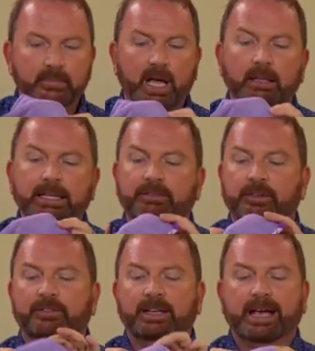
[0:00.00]
I'll leave it
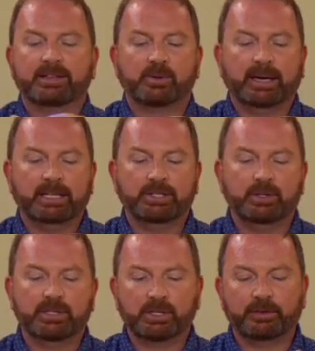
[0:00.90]
for now so I can do
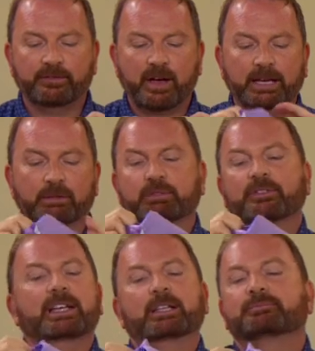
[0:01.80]
the sort of final
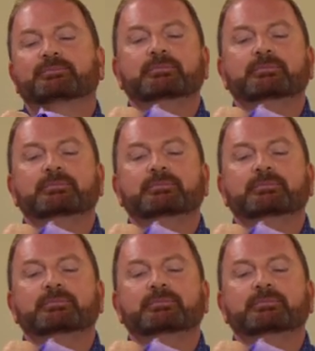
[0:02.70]
reveal.